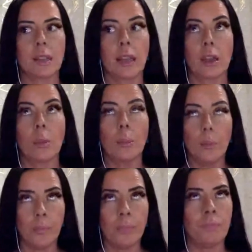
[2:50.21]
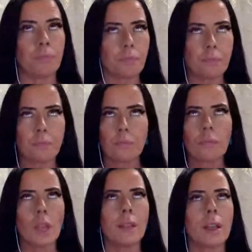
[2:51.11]
Like,
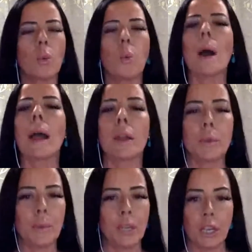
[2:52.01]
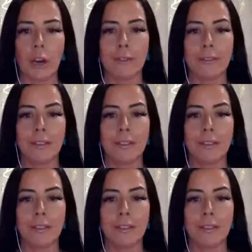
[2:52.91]
like, why are you here?